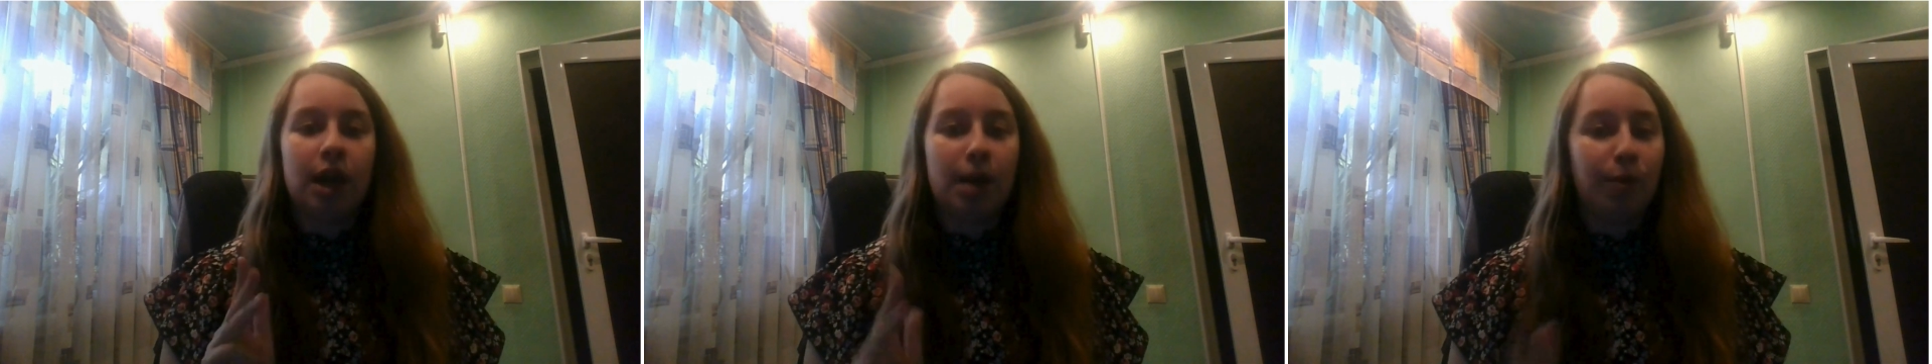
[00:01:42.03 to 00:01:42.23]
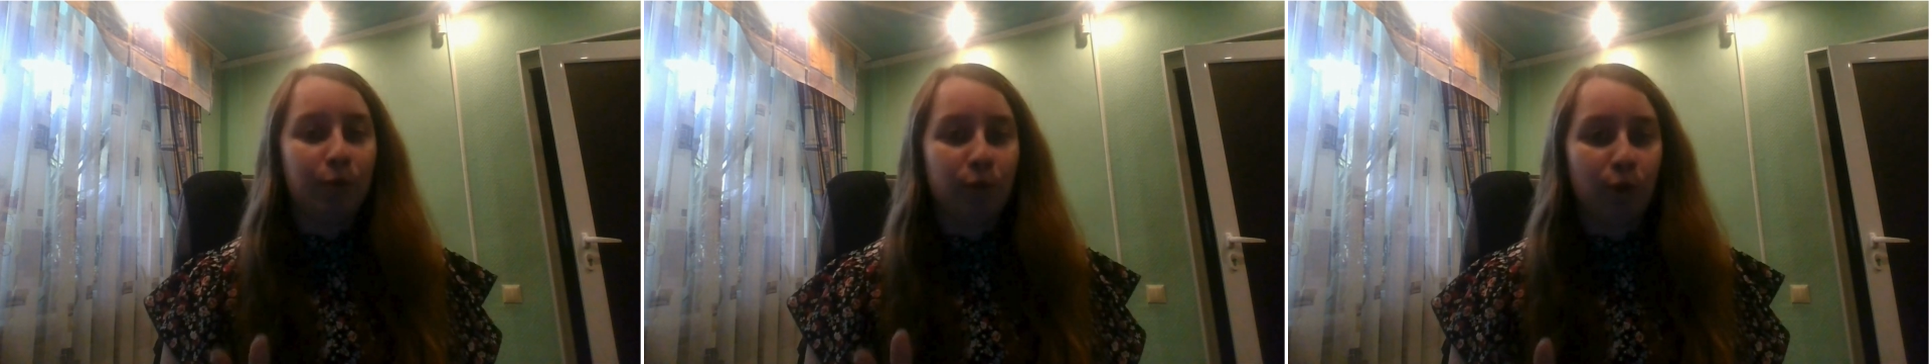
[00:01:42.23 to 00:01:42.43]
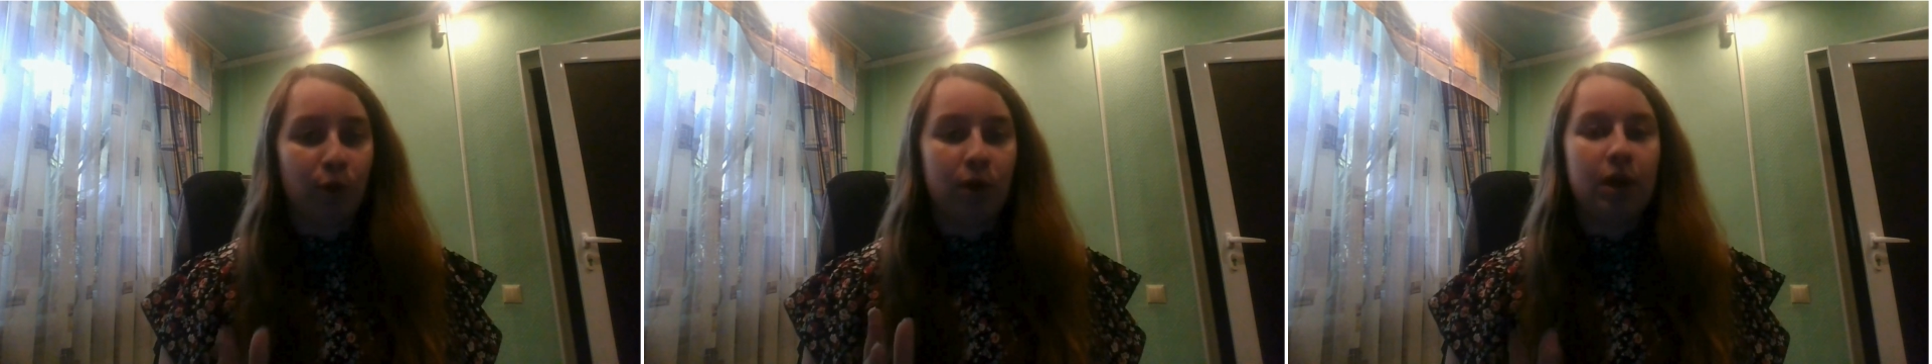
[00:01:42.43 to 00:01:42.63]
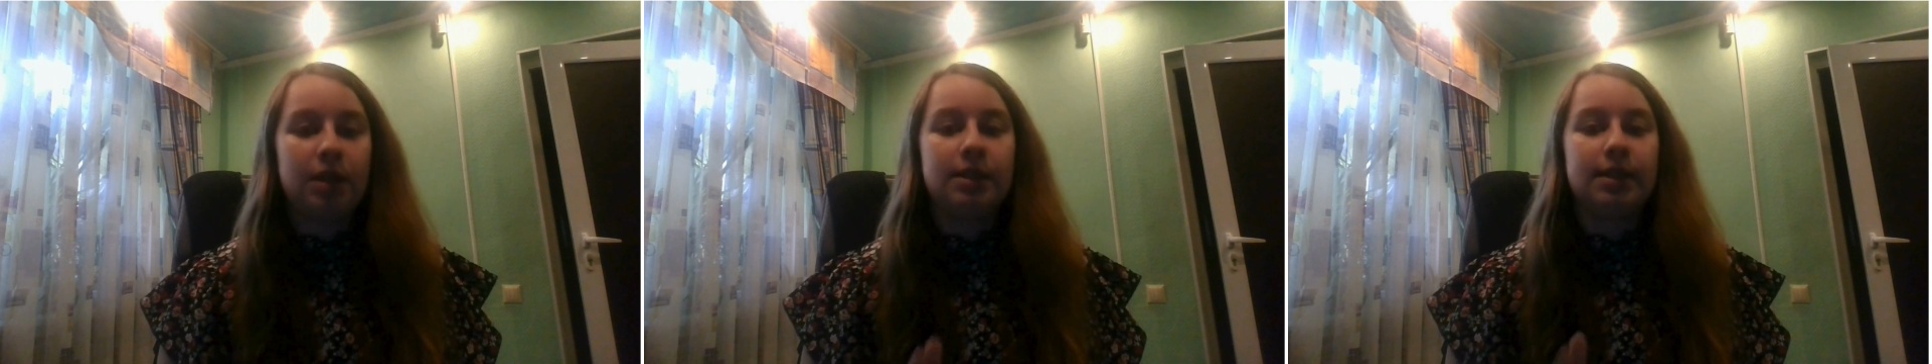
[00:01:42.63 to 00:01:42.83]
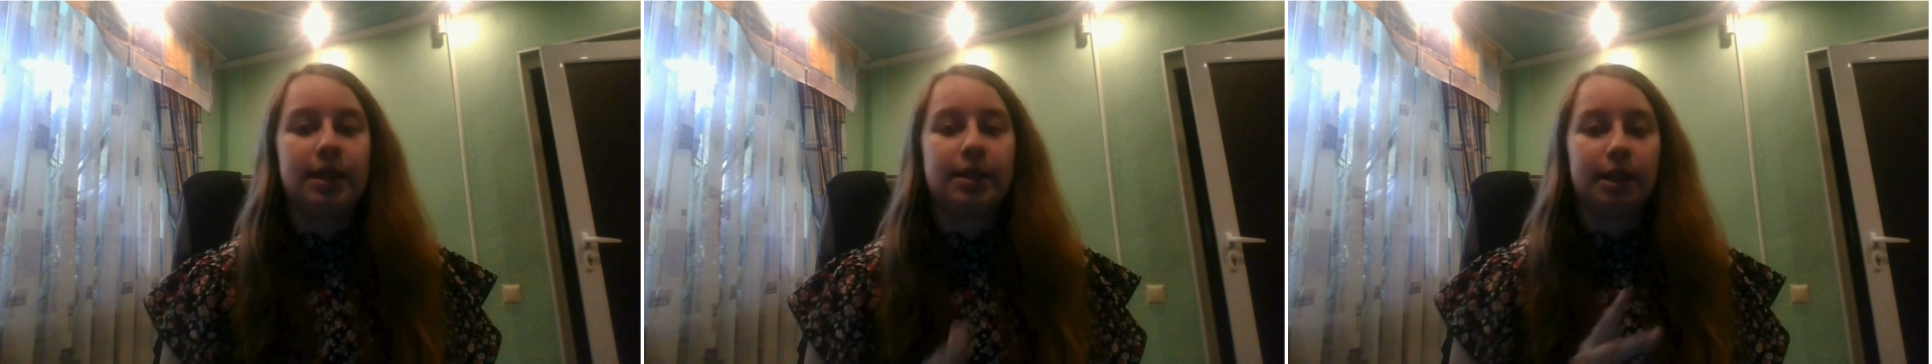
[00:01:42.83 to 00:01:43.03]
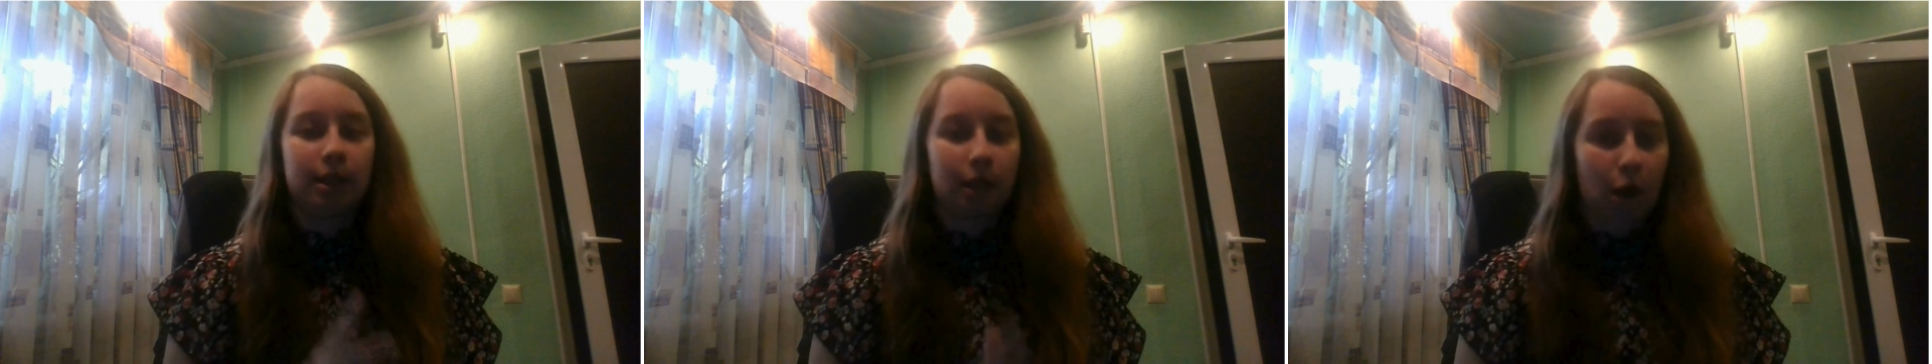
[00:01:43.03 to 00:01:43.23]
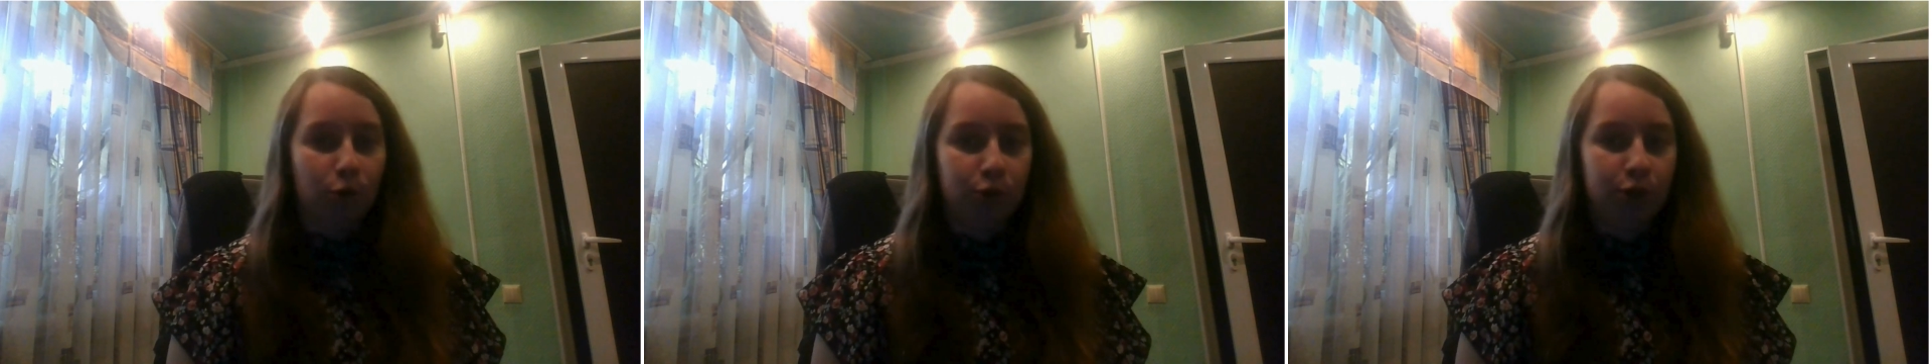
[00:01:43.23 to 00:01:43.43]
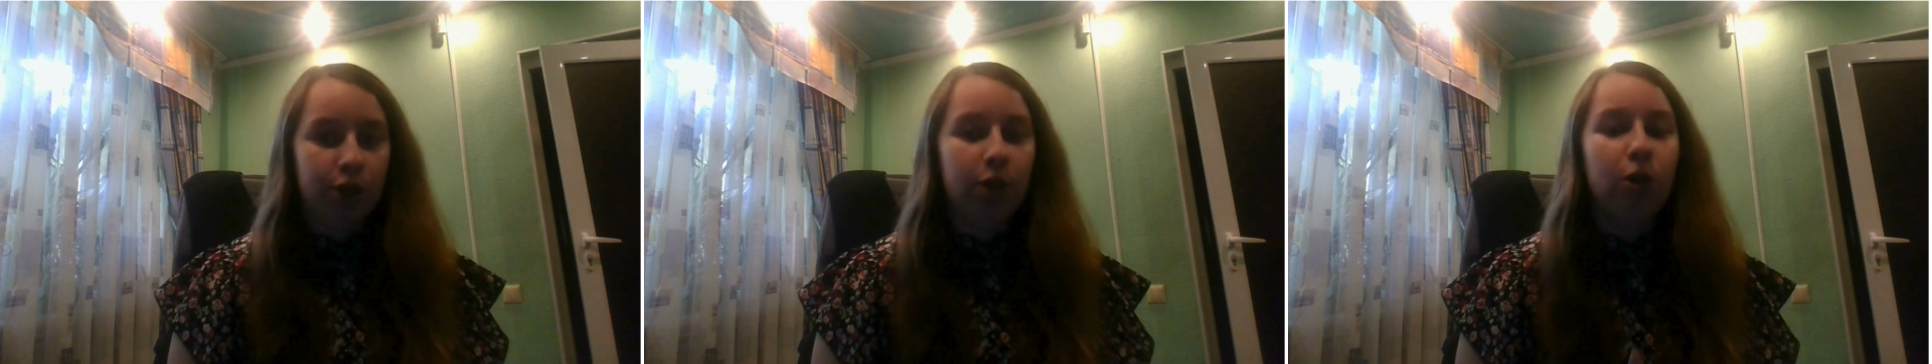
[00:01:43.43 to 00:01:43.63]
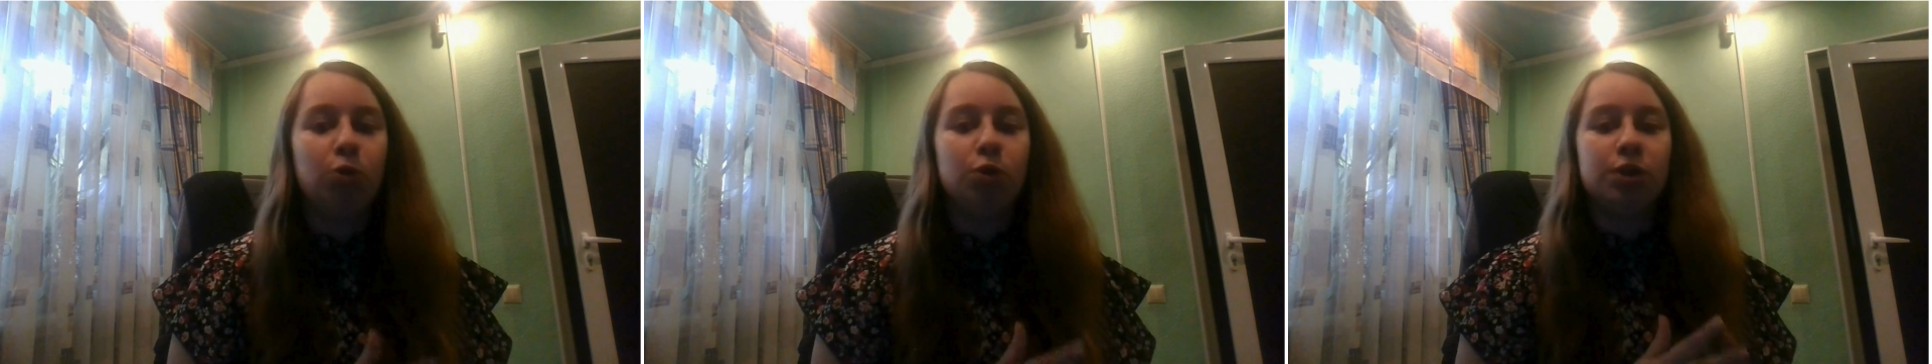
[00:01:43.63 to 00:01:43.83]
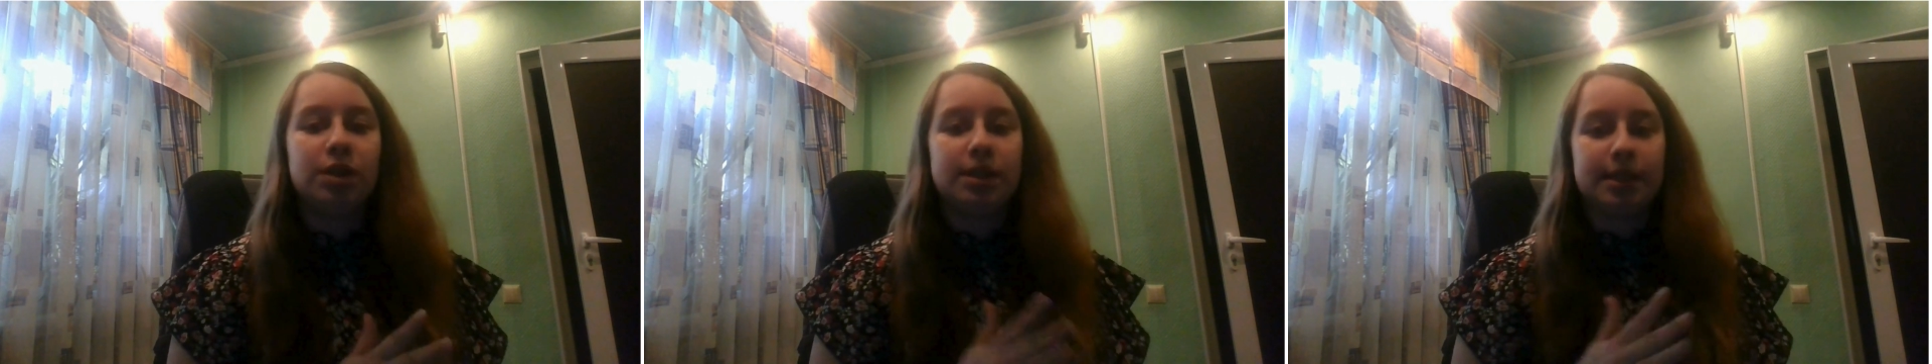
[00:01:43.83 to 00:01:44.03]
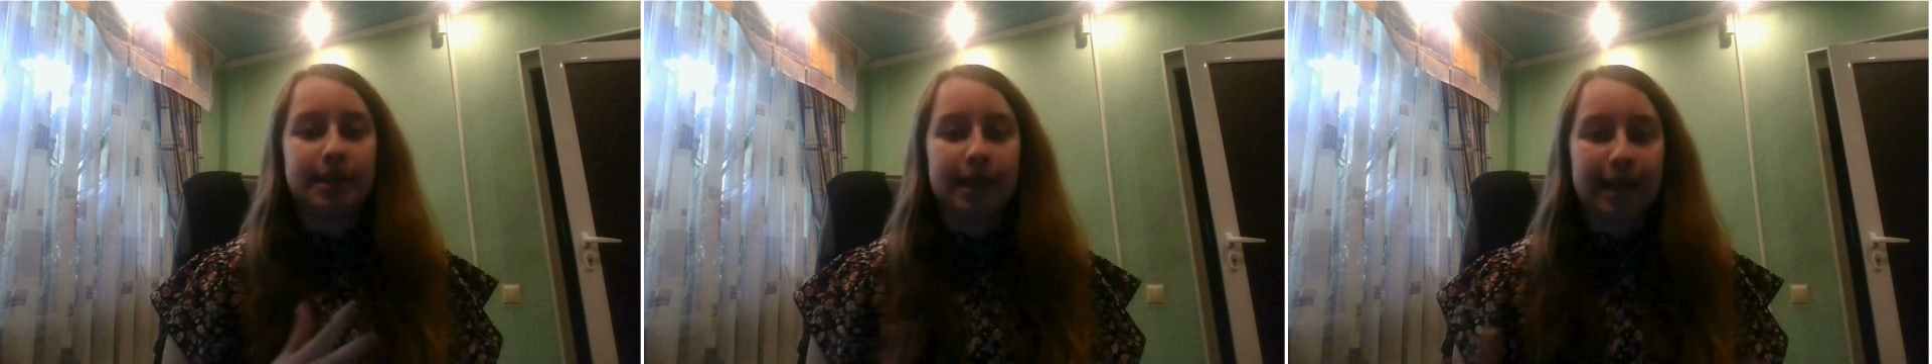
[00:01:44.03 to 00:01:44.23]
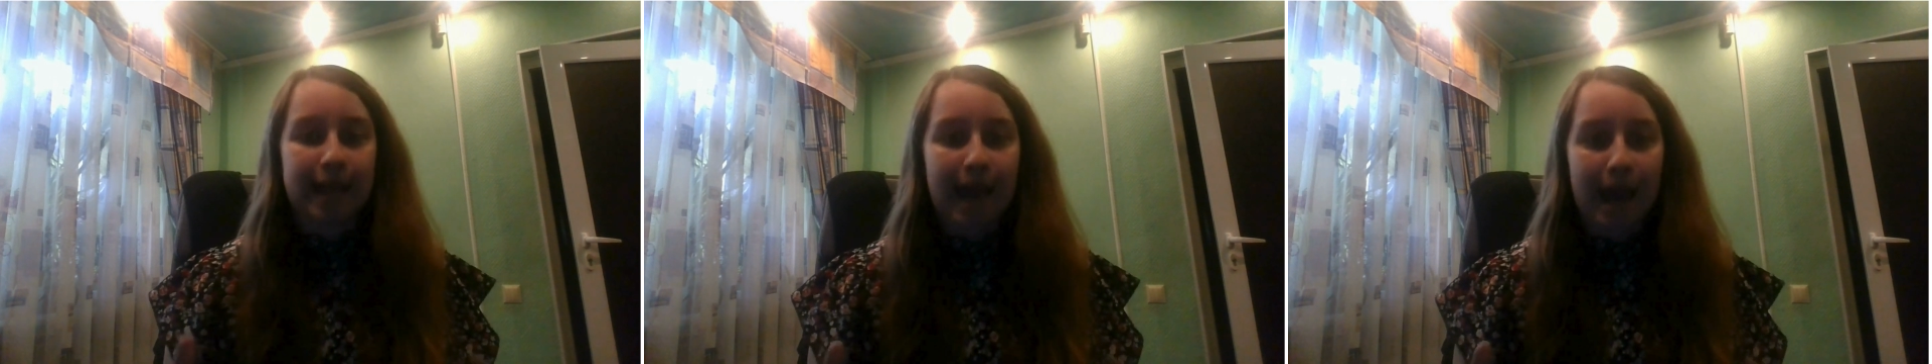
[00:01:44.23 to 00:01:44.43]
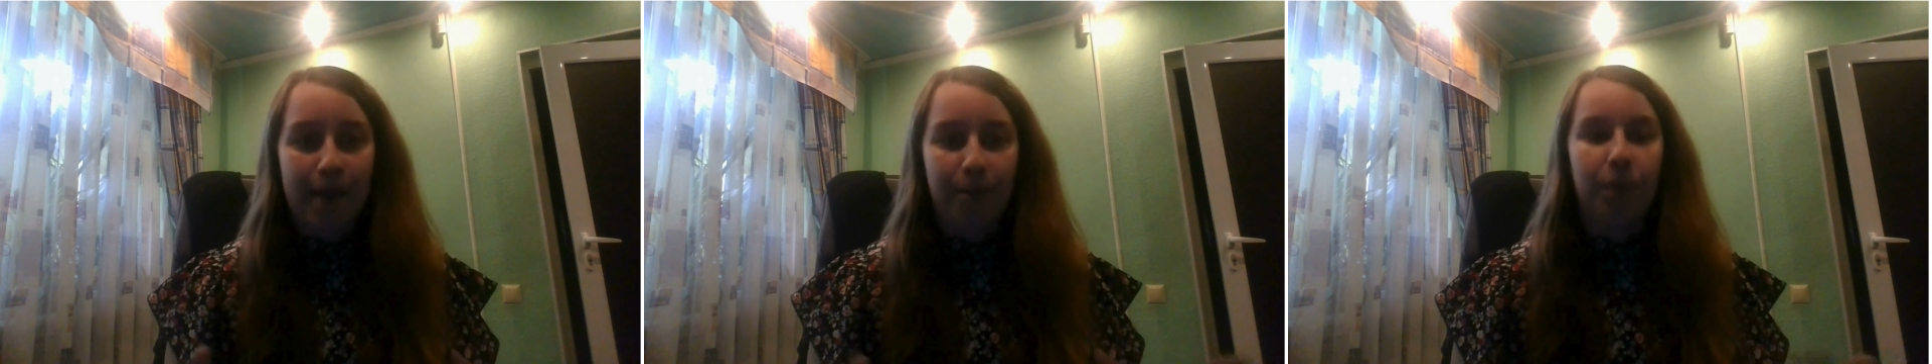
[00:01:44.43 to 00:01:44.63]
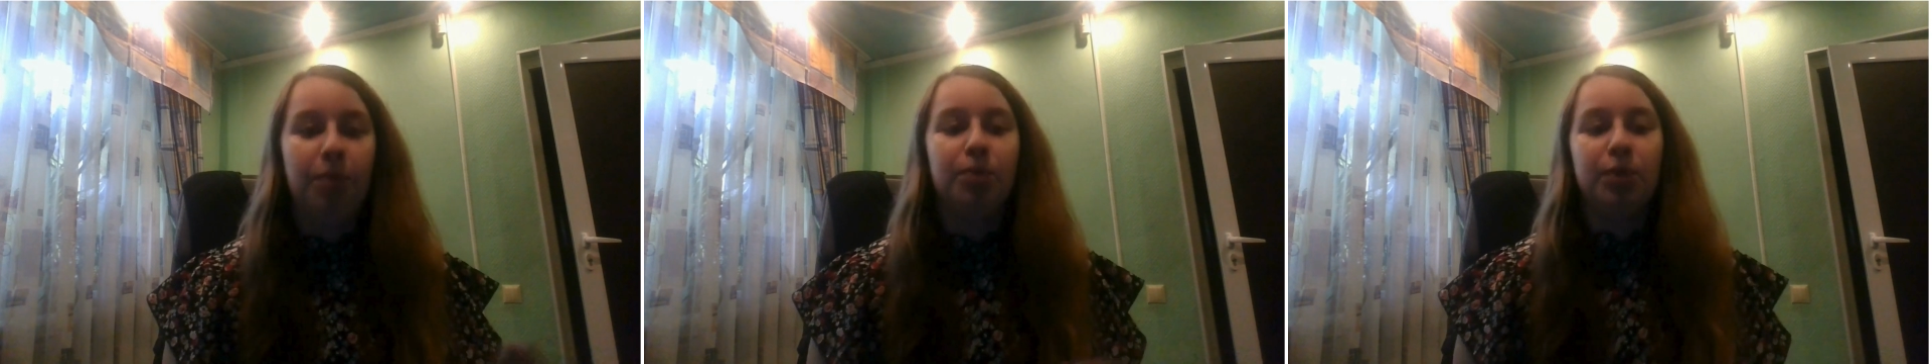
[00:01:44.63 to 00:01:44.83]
Upwork inside Claude closes the gap